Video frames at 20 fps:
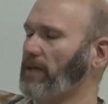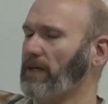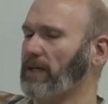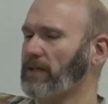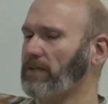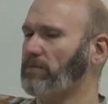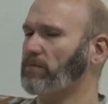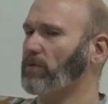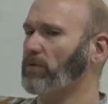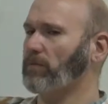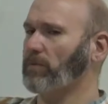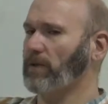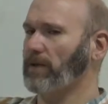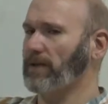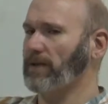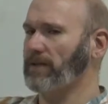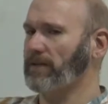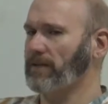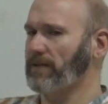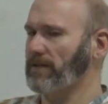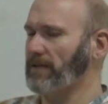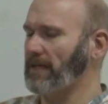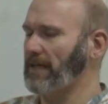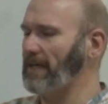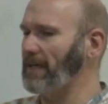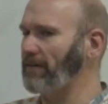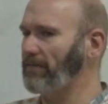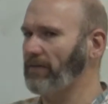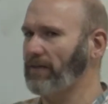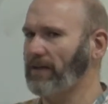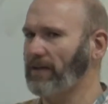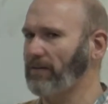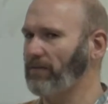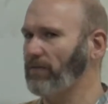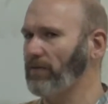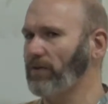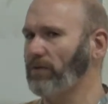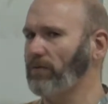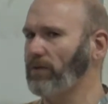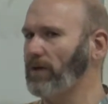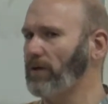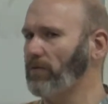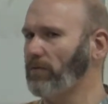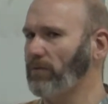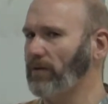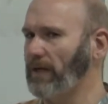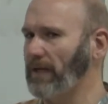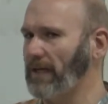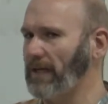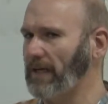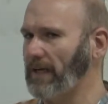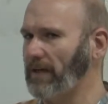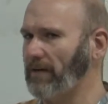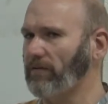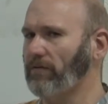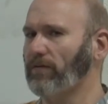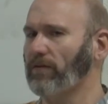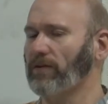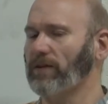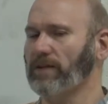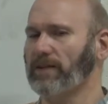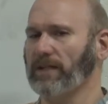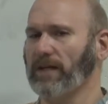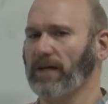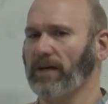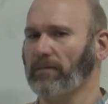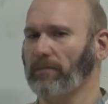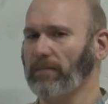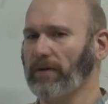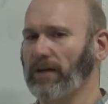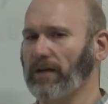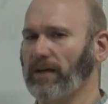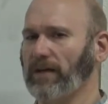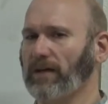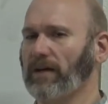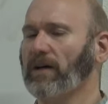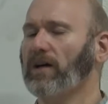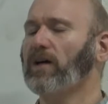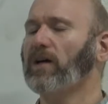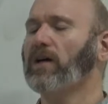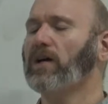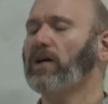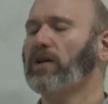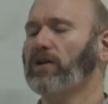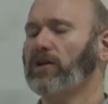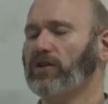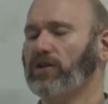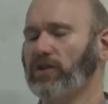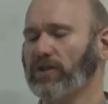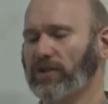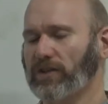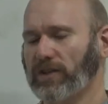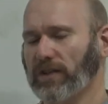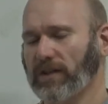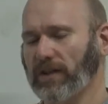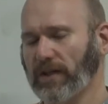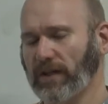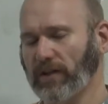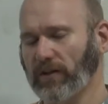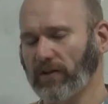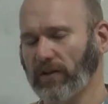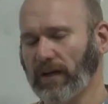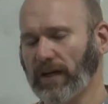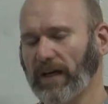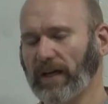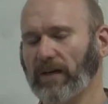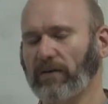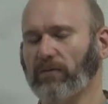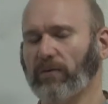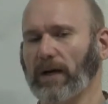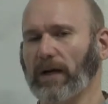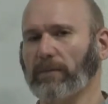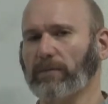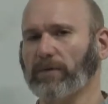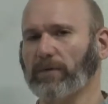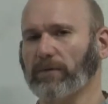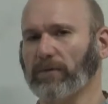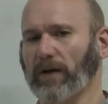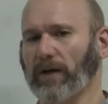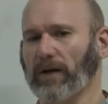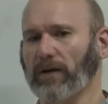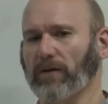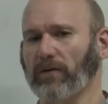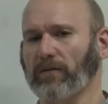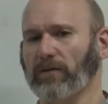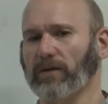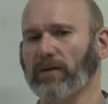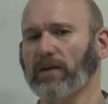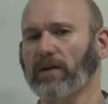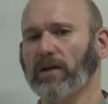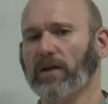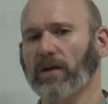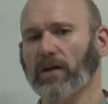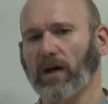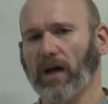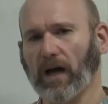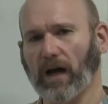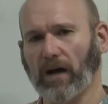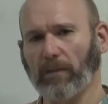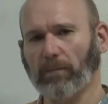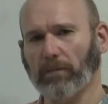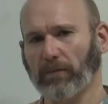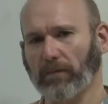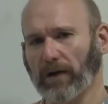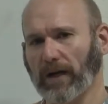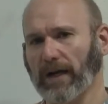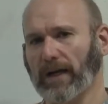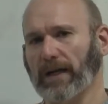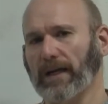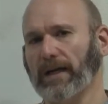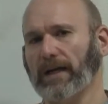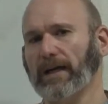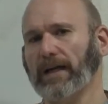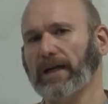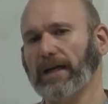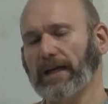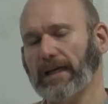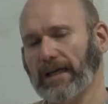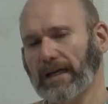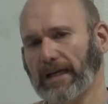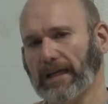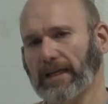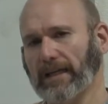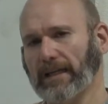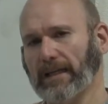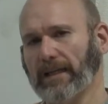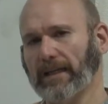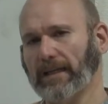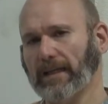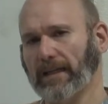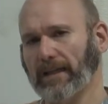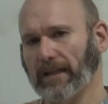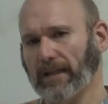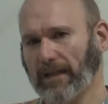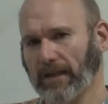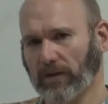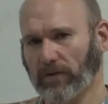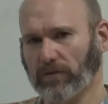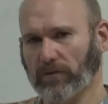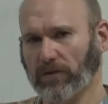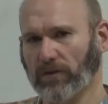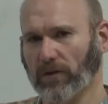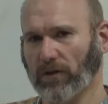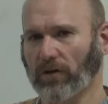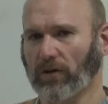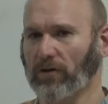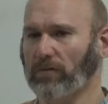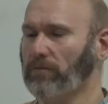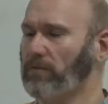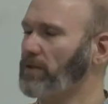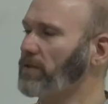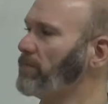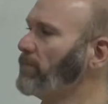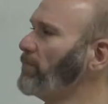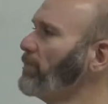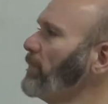decimal places, even if you don't need it for the time being, just to get your head wrapped around operating in those terms.